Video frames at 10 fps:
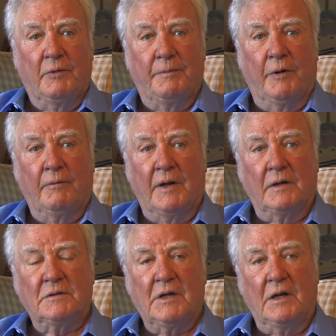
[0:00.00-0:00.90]
with Burt
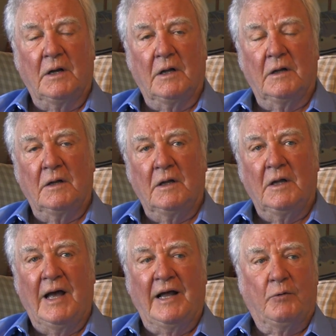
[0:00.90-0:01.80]
Reynolds, and
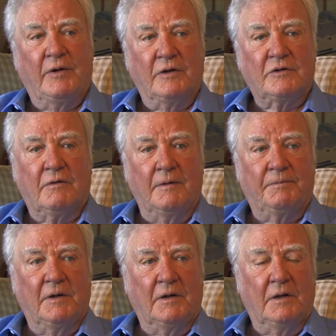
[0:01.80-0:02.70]
I'd written a
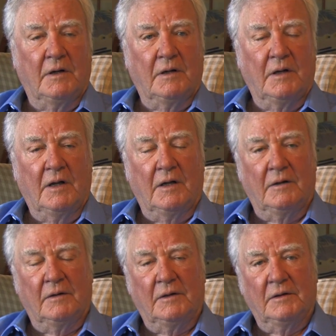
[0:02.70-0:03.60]
script
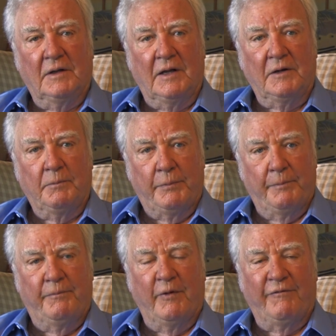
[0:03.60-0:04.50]
and
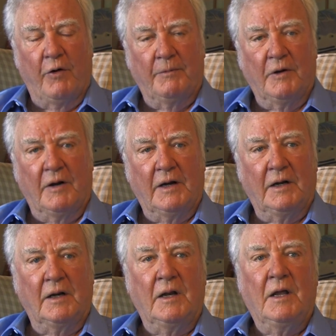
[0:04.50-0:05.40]
performed on
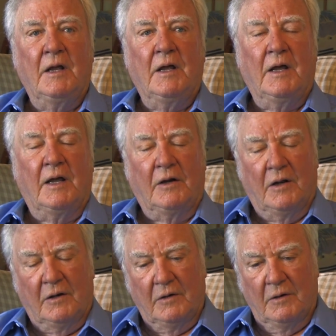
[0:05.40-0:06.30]
it,
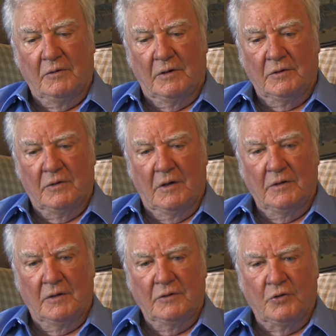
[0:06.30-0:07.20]
and
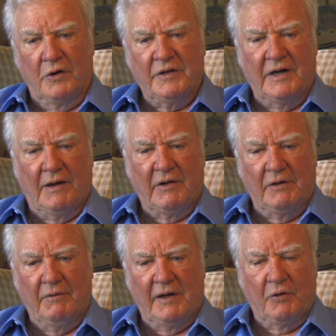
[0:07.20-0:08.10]
Dorothy and I were
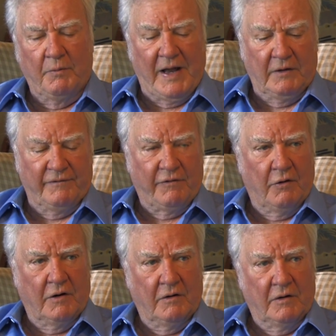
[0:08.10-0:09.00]
getting ready to go down to
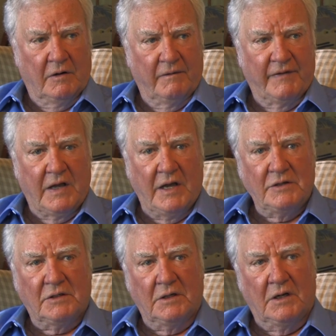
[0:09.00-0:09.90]
Florida on a little
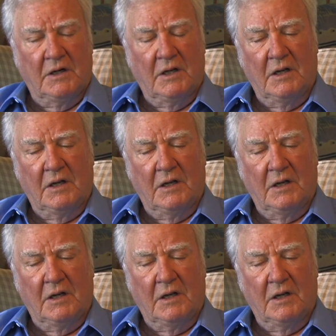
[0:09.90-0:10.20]
vacation, and